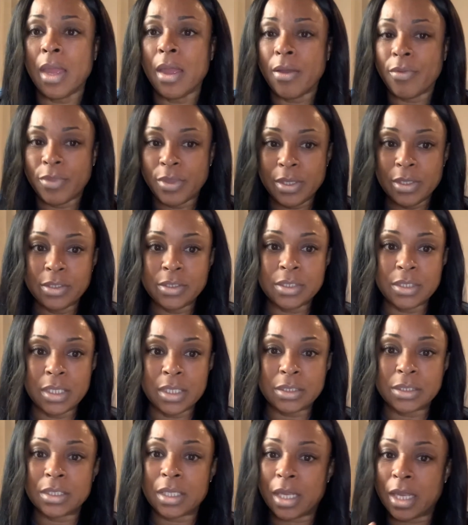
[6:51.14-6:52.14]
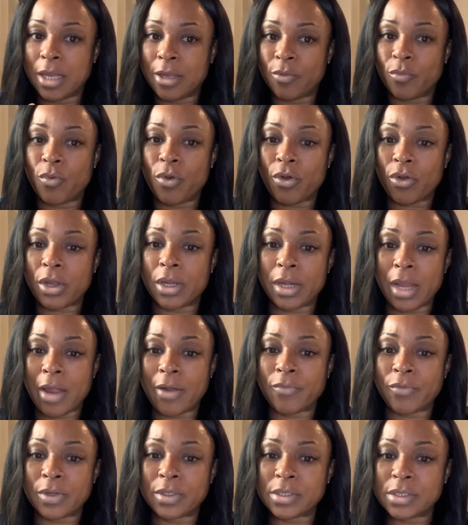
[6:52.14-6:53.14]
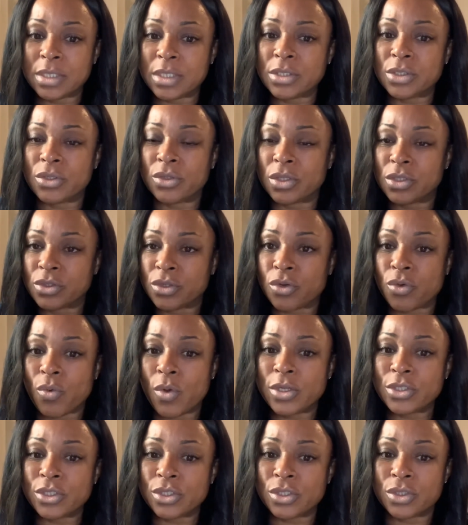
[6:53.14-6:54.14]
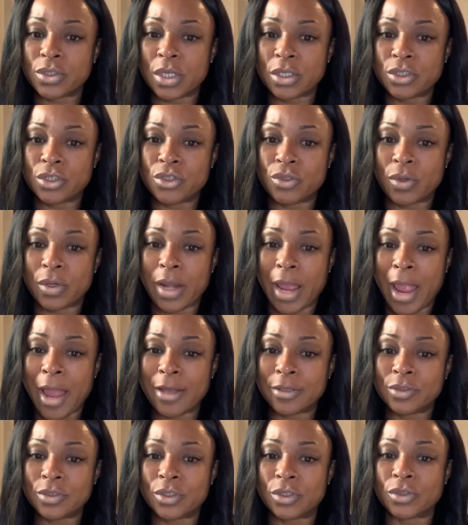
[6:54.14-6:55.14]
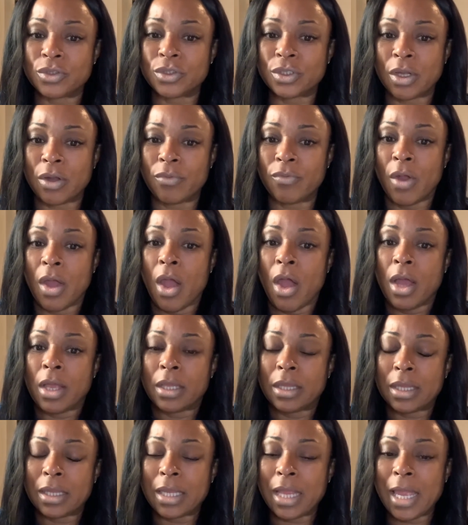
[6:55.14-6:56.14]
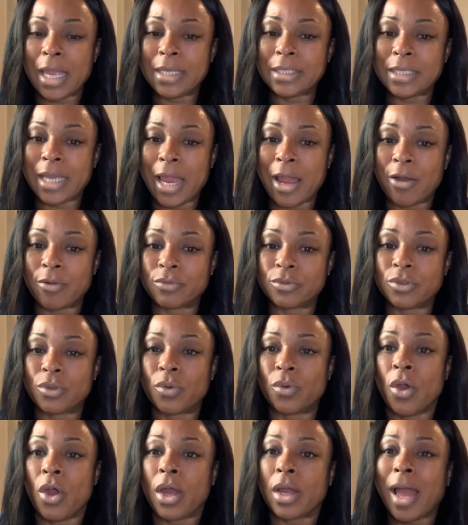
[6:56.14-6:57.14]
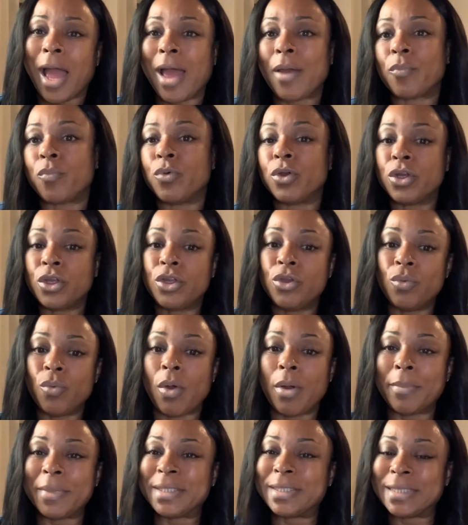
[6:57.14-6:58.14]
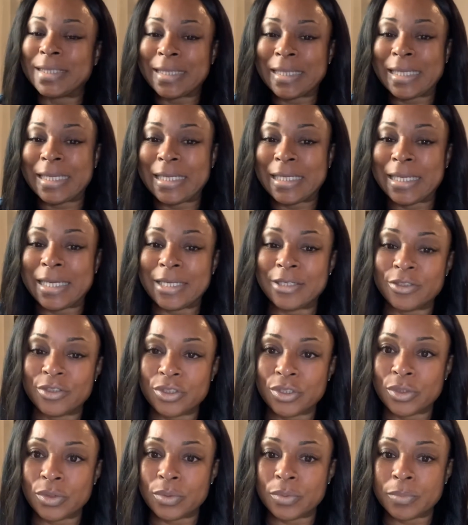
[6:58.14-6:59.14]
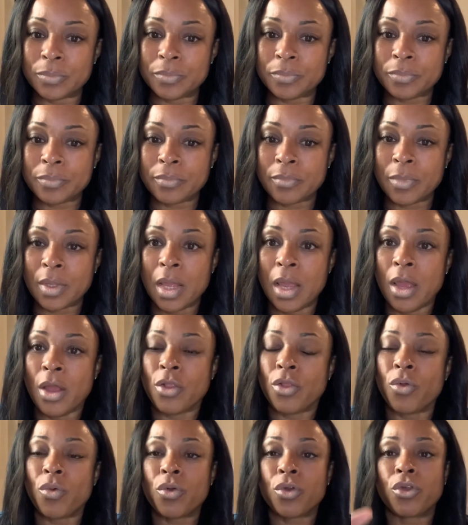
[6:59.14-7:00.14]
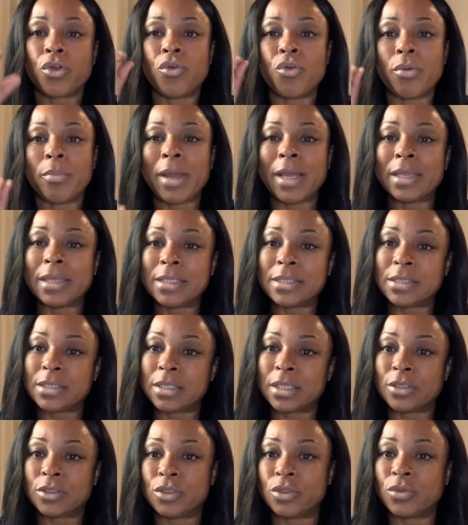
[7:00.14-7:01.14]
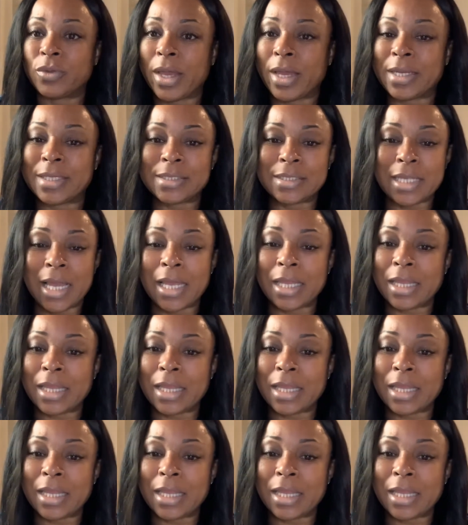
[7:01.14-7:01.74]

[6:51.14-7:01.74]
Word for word: these things again work in every season these are questions that you can ask yourself lay down so god what do you want me to lean into Lord, who am I listening to that is not